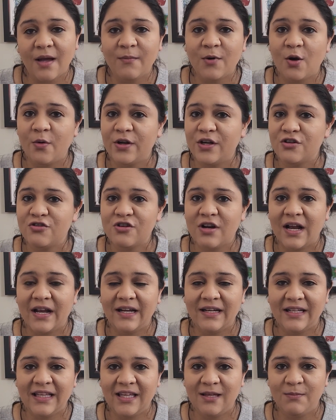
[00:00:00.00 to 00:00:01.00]
I'm going to try
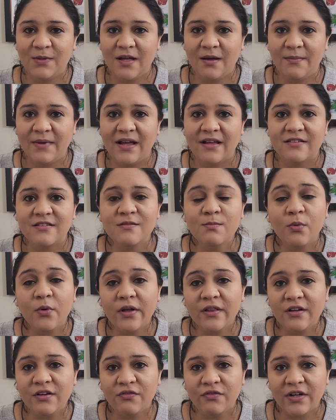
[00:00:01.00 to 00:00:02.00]
and keep them as
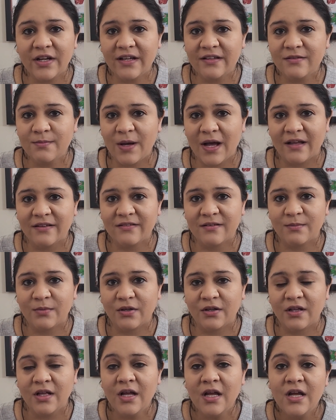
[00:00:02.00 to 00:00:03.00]
spoiler-free as
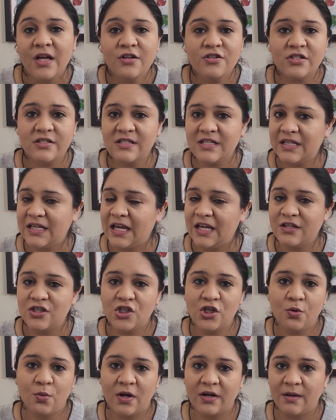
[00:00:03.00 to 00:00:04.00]
possible, just in
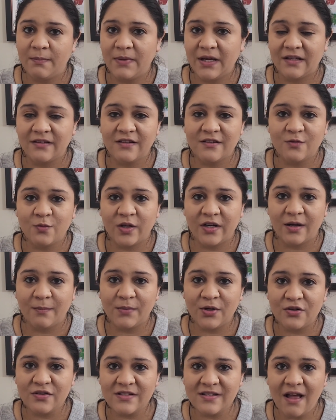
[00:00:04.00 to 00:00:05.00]
case you want to pick this one
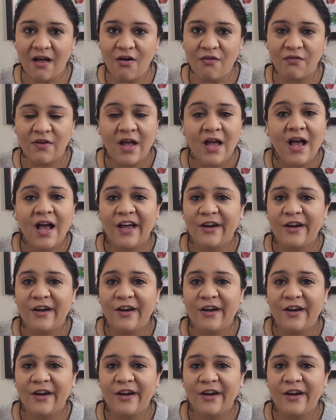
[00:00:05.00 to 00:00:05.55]
up yourself.